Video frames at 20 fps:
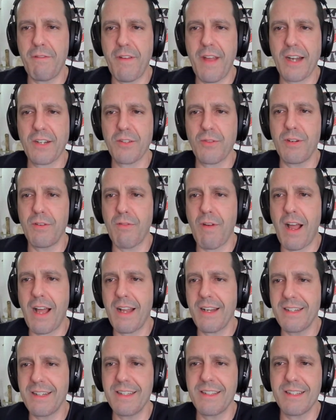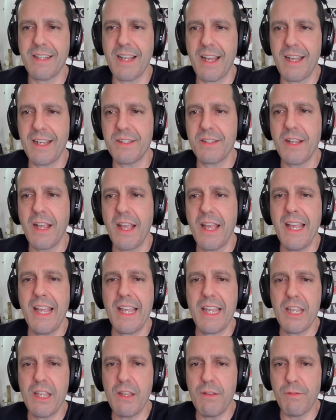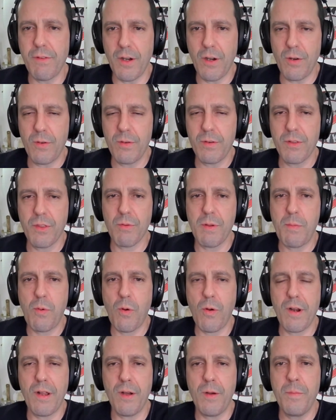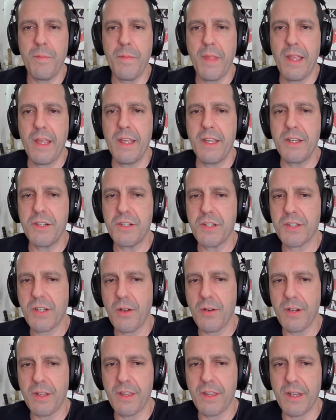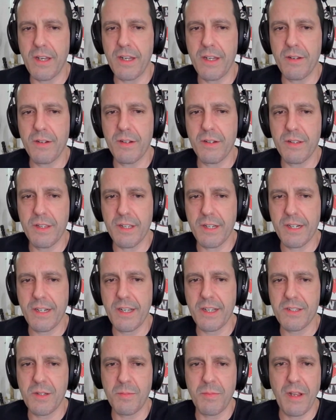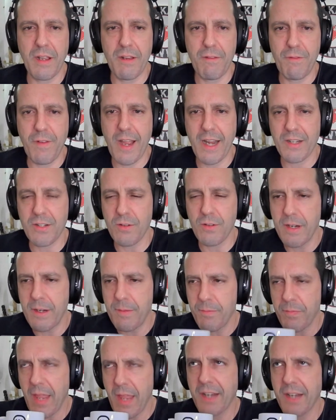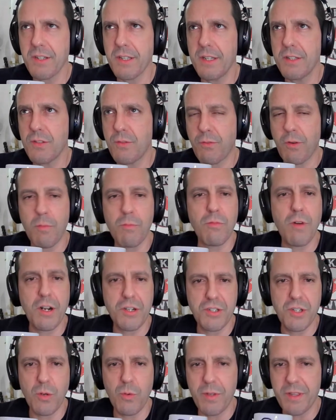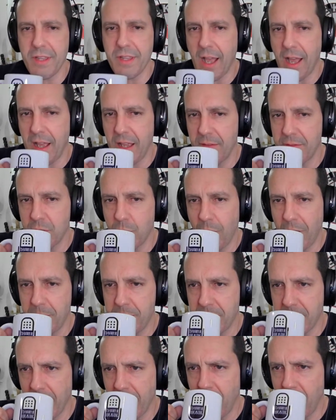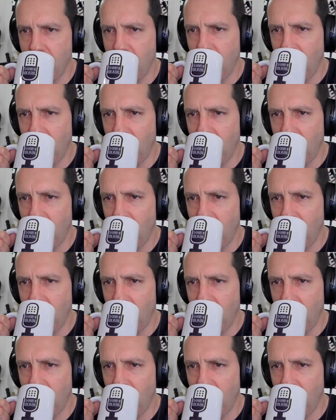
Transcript: Factory Rotten Designs Evo three point oh. You just go to the, the Custom Knife Factory. Actually, it's From Russia with Knives website.